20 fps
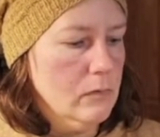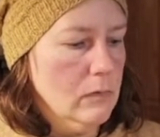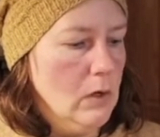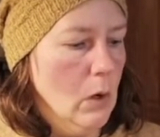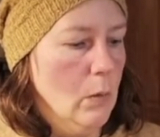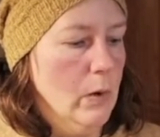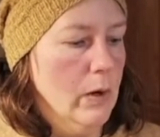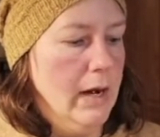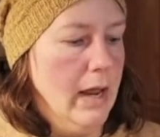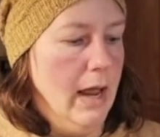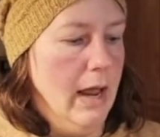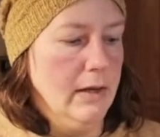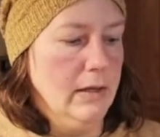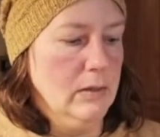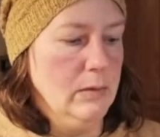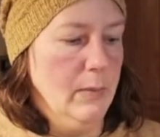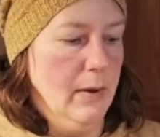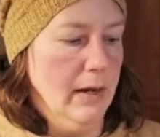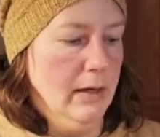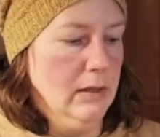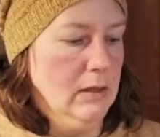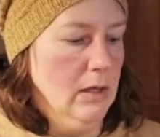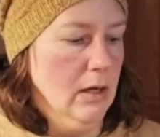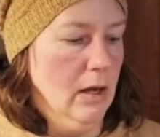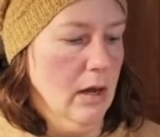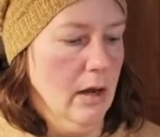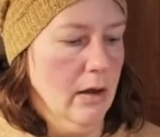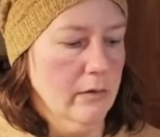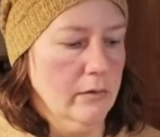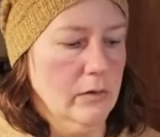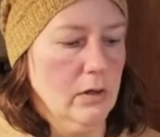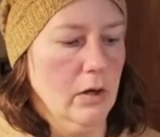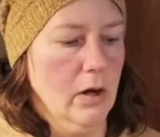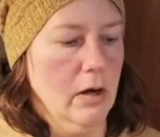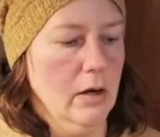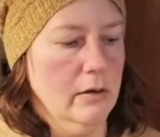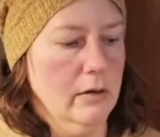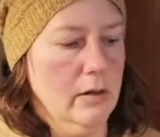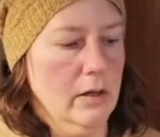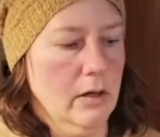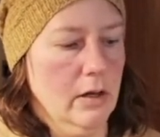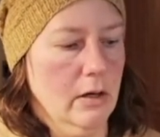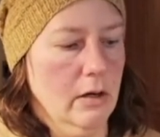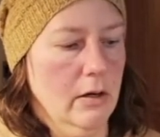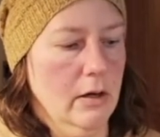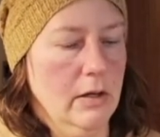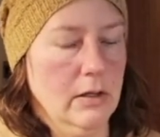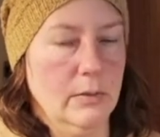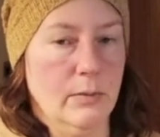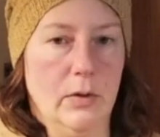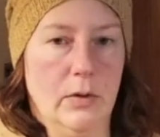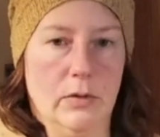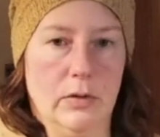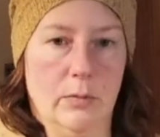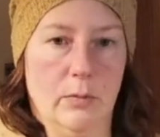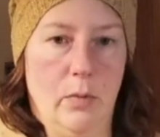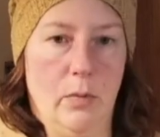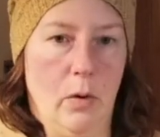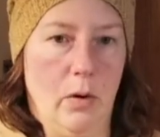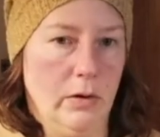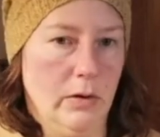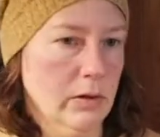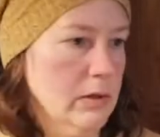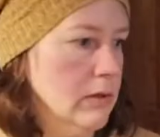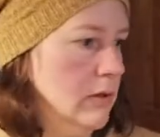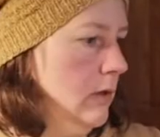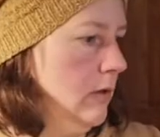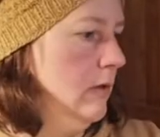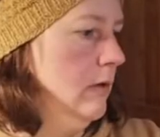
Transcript: what aspect of the card of the year is most important.